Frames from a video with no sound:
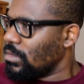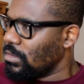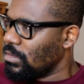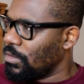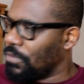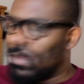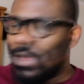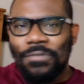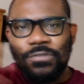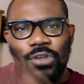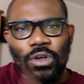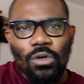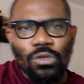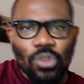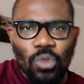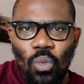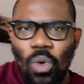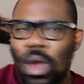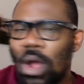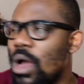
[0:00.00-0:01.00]
if you have to go
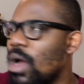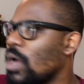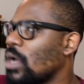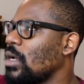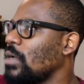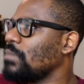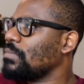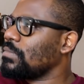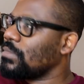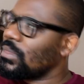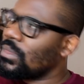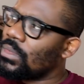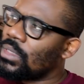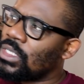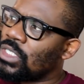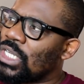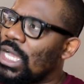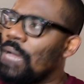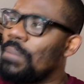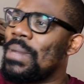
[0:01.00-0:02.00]
to work,
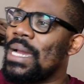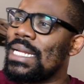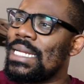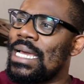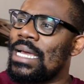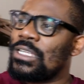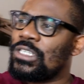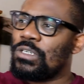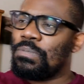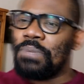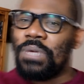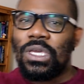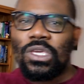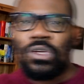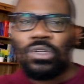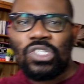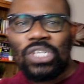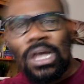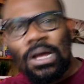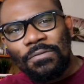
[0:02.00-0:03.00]
a childminder has to pick
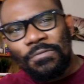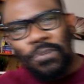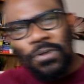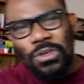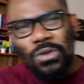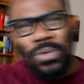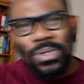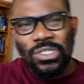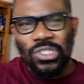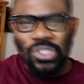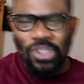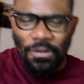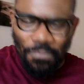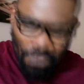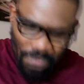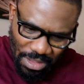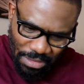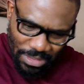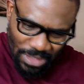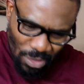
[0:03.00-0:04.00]
your child for you and
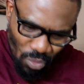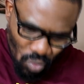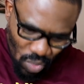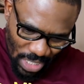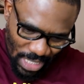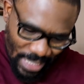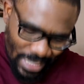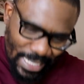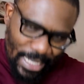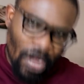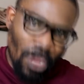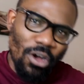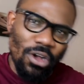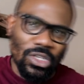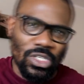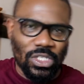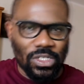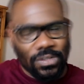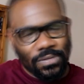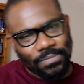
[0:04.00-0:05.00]
stuff. There is a weekly
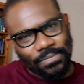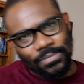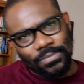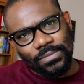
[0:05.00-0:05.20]
cost.